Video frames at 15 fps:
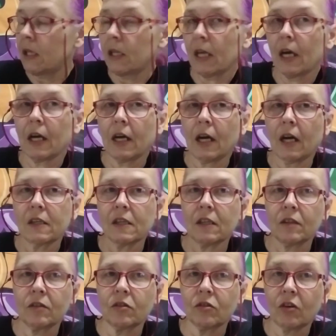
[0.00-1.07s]
that hasn't
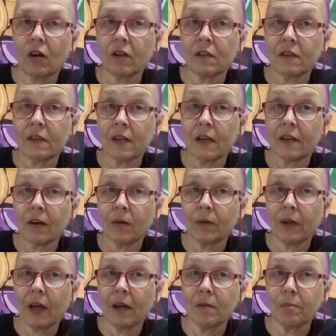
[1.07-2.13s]
gotten sent out
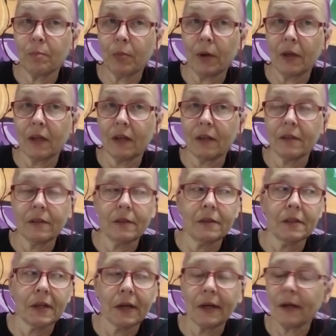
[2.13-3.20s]
yet, but is
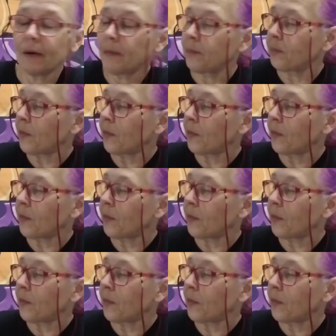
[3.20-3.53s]
sitting here.